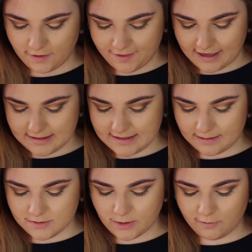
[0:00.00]
With that
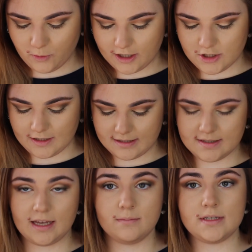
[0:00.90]
same Zoeva brush and that
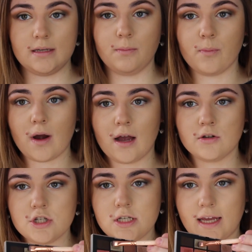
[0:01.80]
same deep
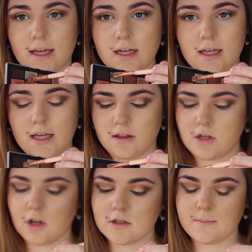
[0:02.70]
brown shade in
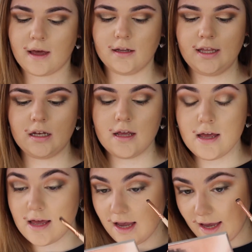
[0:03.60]
the NARS palette,
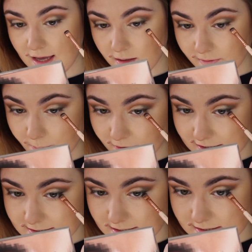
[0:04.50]
and I'm going to
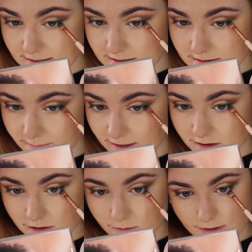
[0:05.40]
press this into my
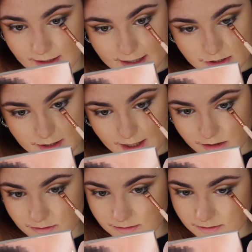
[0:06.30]
lower lash line.